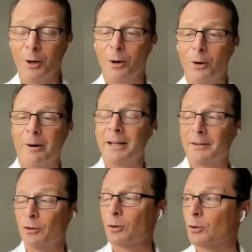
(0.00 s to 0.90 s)
All right.
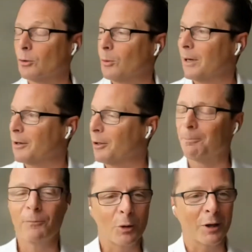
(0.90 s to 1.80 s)
So quite a
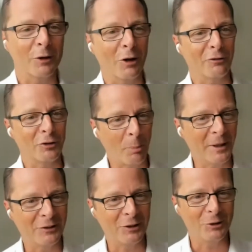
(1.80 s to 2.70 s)
lot of
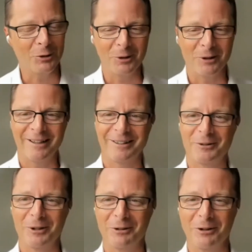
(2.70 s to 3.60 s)
topics in your
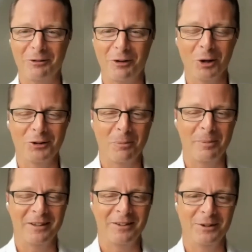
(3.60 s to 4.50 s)
quite a lot of hot
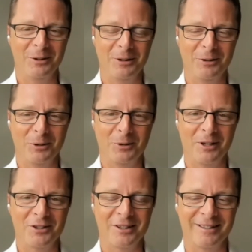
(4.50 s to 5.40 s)
topics in your
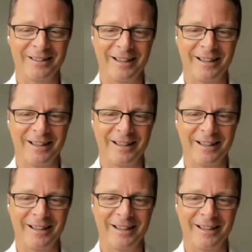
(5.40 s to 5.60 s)
question.